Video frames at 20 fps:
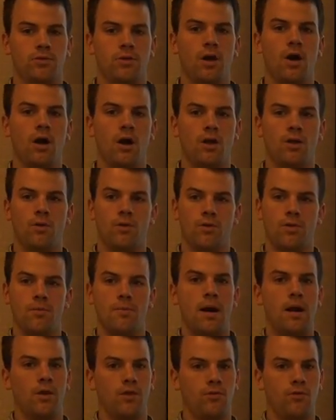gone or the
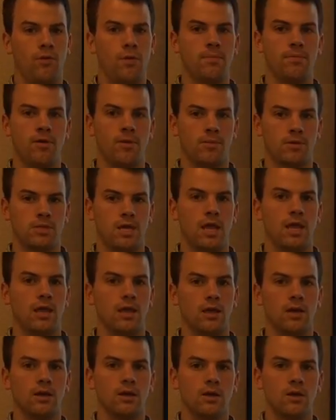amount of trips that we're
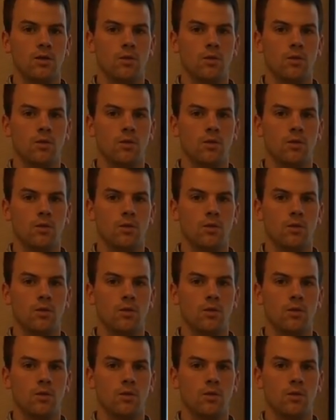taking